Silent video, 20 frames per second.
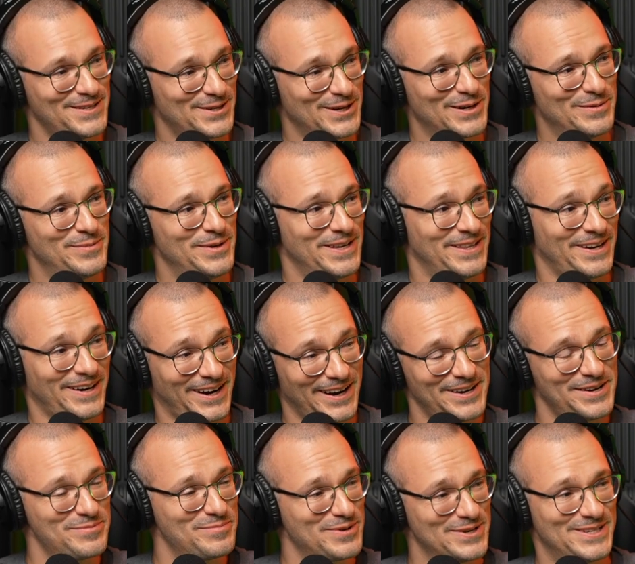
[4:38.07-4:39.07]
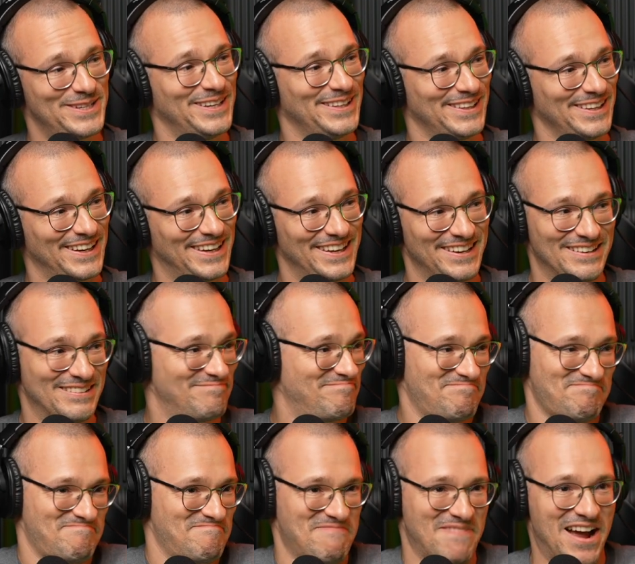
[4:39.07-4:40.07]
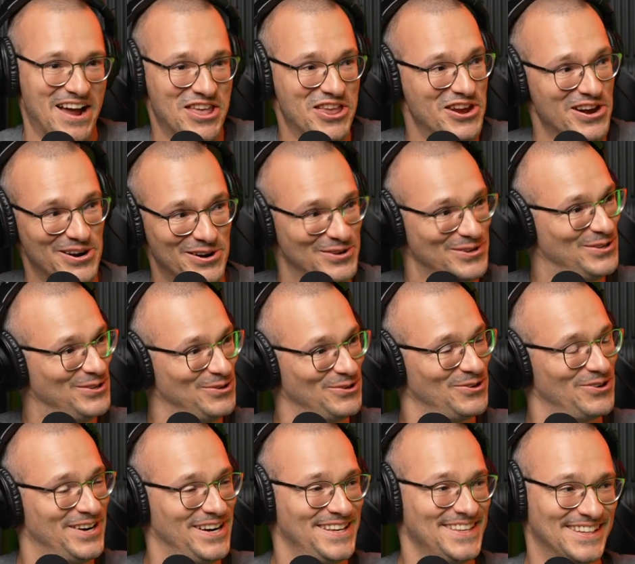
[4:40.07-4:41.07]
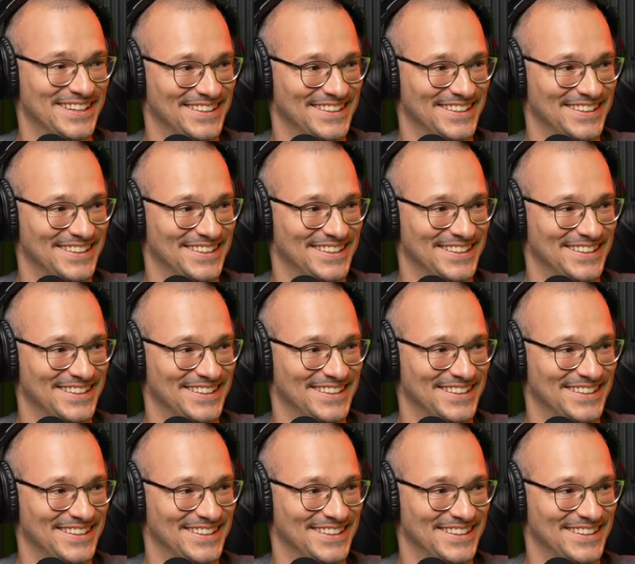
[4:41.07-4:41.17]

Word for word: going to be at 100% like in a year or two, right?